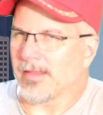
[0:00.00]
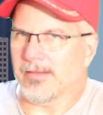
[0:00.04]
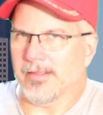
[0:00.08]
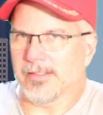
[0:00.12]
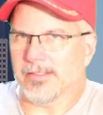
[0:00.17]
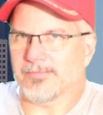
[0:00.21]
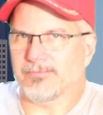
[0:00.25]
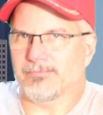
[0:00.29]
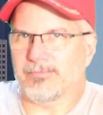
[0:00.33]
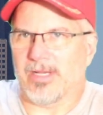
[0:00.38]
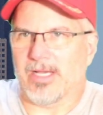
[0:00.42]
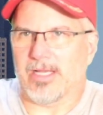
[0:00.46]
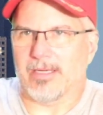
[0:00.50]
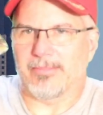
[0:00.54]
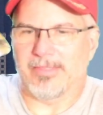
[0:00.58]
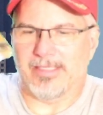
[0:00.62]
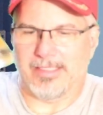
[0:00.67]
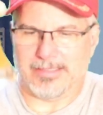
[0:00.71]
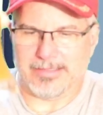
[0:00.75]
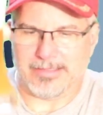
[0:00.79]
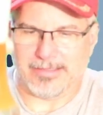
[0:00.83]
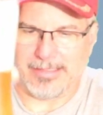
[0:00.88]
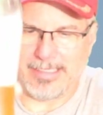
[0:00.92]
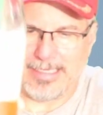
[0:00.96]
This bottom of
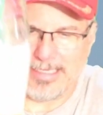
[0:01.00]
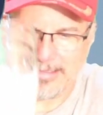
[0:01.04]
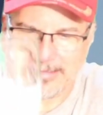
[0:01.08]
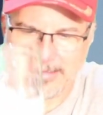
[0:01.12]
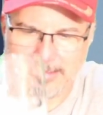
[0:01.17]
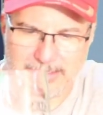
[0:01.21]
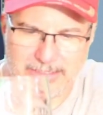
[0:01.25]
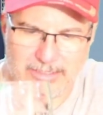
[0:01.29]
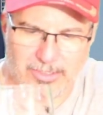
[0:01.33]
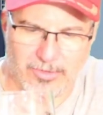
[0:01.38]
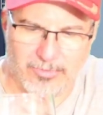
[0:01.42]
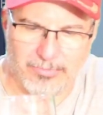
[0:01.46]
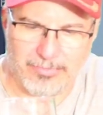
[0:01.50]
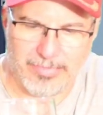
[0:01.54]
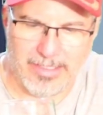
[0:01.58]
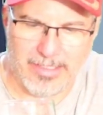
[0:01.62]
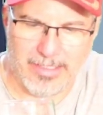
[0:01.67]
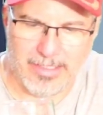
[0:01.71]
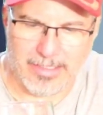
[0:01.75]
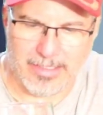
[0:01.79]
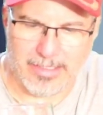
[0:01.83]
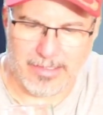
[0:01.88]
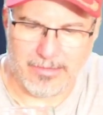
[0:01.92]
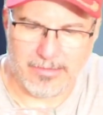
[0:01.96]
this glass is so
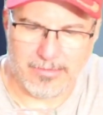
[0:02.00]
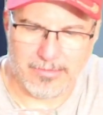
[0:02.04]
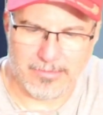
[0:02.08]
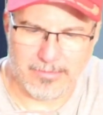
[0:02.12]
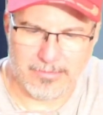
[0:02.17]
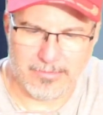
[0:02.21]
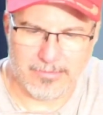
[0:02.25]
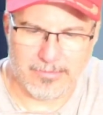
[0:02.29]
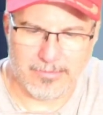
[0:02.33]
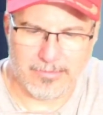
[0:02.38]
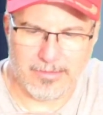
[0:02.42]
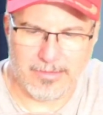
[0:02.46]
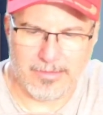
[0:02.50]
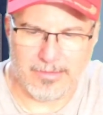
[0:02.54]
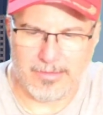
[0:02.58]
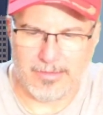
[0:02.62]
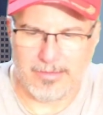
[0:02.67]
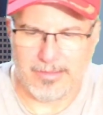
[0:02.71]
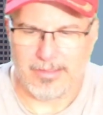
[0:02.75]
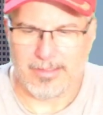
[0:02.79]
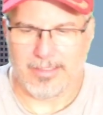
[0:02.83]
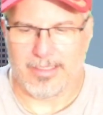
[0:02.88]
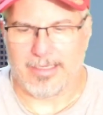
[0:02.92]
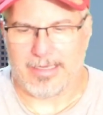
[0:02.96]
big it
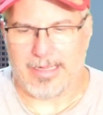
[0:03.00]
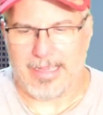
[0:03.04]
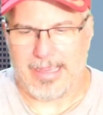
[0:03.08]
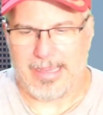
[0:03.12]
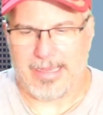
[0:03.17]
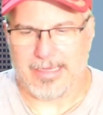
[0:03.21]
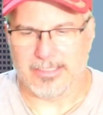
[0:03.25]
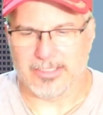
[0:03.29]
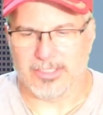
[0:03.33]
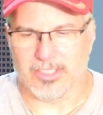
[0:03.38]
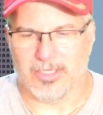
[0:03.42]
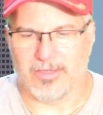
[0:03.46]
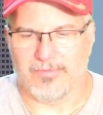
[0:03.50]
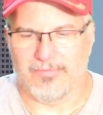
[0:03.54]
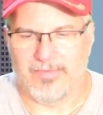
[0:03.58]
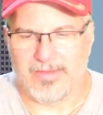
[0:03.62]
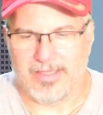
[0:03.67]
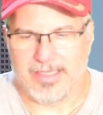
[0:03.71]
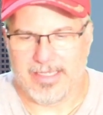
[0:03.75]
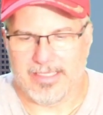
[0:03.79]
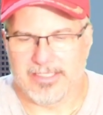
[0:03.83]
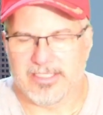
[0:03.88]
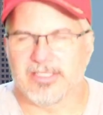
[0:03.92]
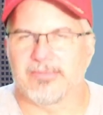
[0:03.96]
it hangs off
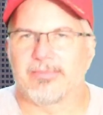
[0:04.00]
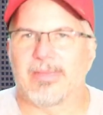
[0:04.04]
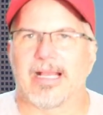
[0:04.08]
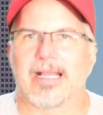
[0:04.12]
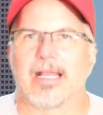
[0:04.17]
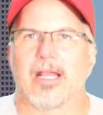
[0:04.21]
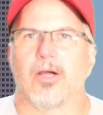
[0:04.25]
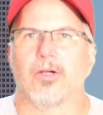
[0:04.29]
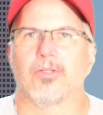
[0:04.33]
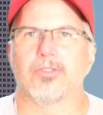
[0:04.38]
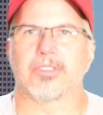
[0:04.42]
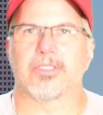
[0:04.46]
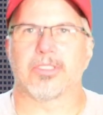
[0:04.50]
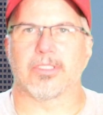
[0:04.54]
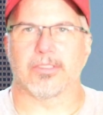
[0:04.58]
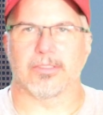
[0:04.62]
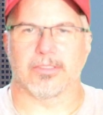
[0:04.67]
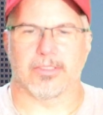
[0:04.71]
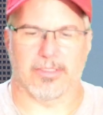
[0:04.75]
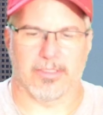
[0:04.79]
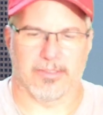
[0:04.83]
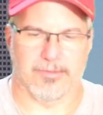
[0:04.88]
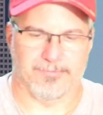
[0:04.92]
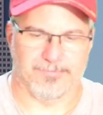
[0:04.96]
the edge of my
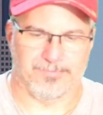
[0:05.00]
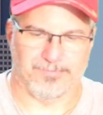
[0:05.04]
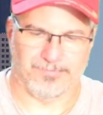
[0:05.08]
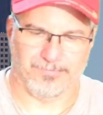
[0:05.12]
coasters.